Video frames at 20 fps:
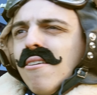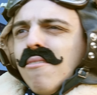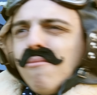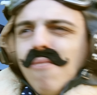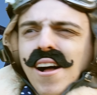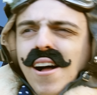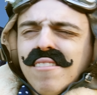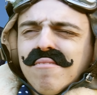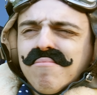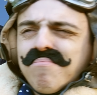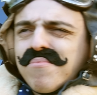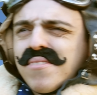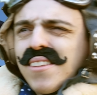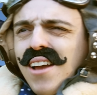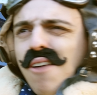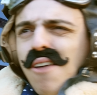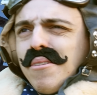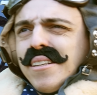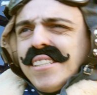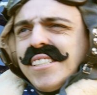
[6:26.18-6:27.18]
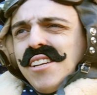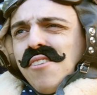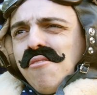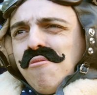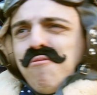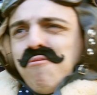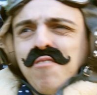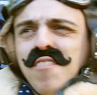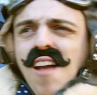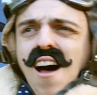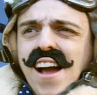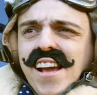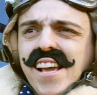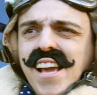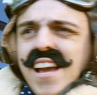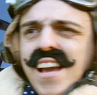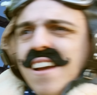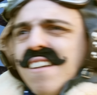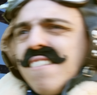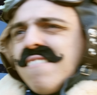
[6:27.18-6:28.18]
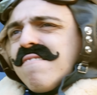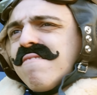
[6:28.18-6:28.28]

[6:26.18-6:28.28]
Well, are we still flying?